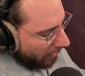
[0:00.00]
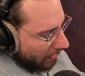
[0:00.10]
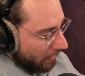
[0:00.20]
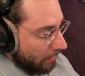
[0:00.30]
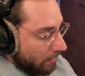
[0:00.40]

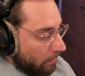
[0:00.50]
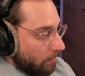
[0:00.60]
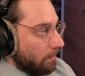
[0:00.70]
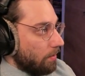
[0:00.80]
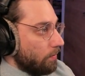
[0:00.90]
in
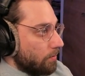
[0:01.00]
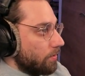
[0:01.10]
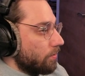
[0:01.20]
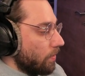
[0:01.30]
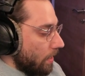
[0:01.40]

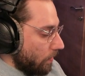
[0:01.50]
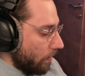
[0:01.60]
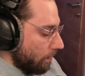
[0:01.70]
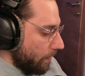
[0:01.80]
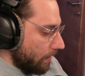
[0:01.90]
conclusion, do I
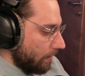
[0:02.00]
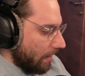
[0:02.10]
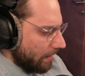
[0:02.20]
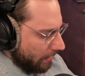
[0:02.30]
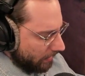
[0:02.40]
recommend it?
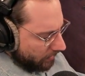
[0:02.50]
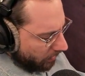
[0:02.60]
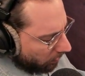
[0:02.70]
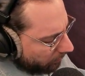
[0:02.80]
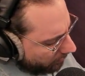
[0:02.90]
I think it's
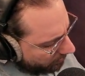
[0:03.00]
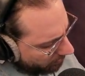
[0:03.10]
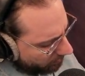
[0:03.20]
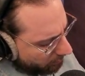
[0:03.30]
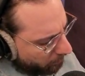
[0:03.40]
obvious
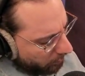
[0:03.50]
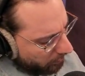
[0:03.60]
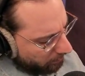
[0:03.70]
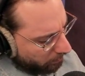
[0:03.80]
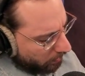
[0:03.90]
at this point,
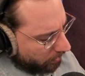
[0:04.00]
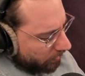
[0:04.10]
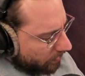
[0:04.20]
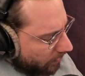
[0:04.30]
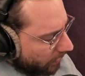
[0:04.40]
if you watch
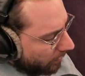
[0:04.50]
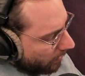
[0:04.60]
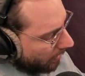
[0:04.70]
this video,